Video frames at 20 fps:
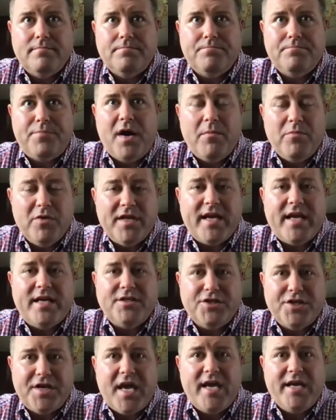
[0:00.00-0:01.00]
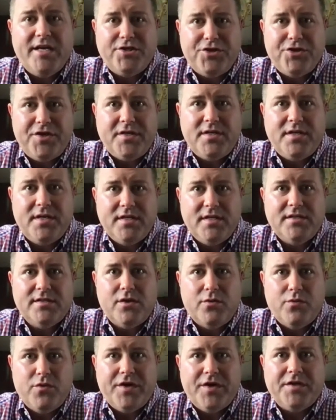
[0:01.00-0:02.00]
Public education is
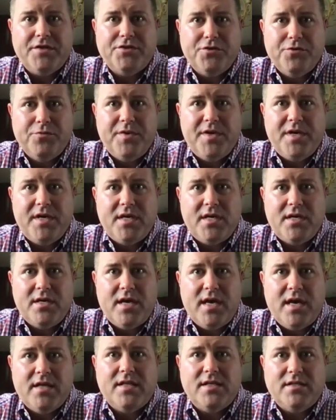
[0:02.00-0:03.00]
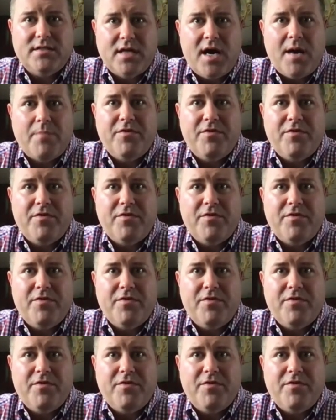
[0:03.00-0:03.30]
going to be at the top